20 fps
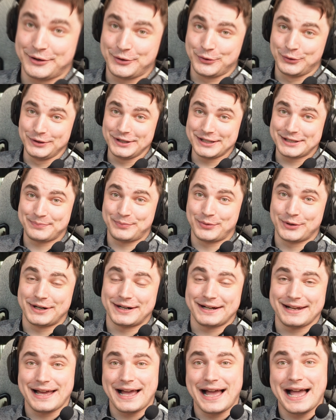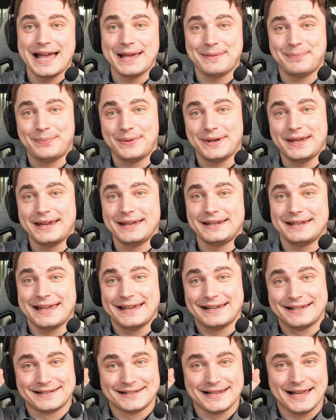the coolest part, I paid
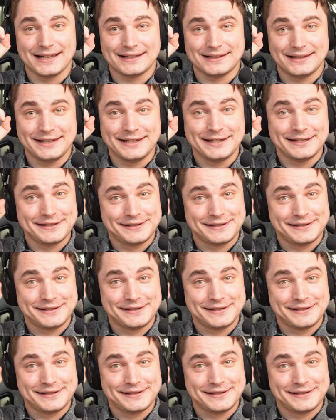exactly